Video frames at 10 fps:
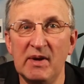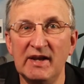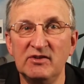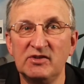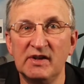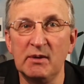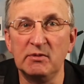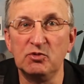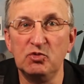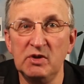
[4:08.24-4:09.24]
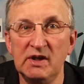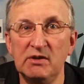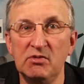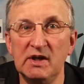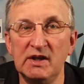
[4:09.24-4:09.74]
lens, so that was
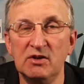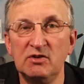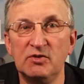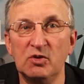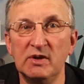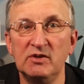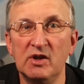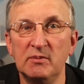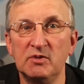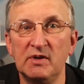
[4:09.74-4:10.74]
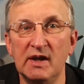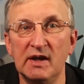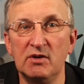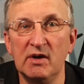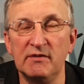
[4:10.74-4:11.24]
really useful in terms of
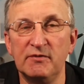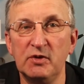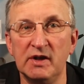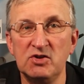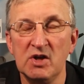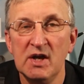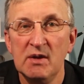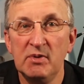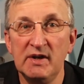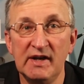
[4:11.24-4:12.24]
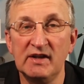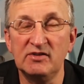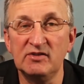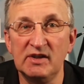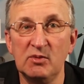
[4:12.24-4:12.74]
getting great footage, but in
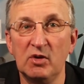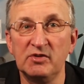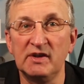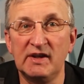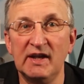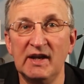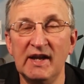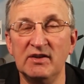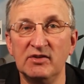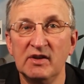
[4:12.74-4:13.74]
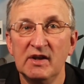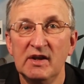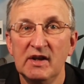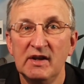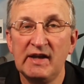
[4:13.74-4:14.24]
essence it was a kit lens.
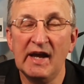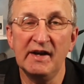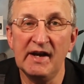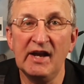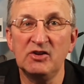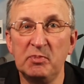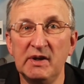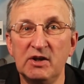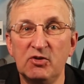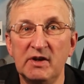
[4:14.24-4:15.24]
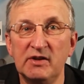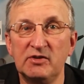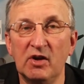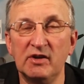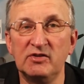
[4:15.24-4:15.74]
Canon has been
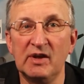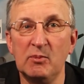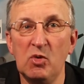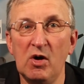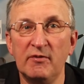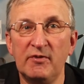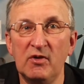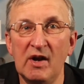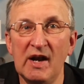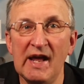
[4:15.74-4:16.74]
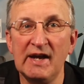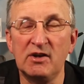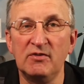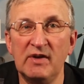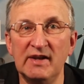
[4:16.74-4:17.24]
criticised somewhat for a lack
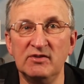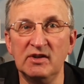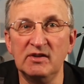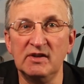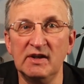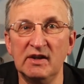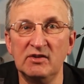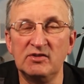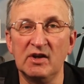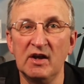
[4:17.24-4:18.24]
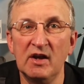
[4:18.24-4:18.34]
of lenses in its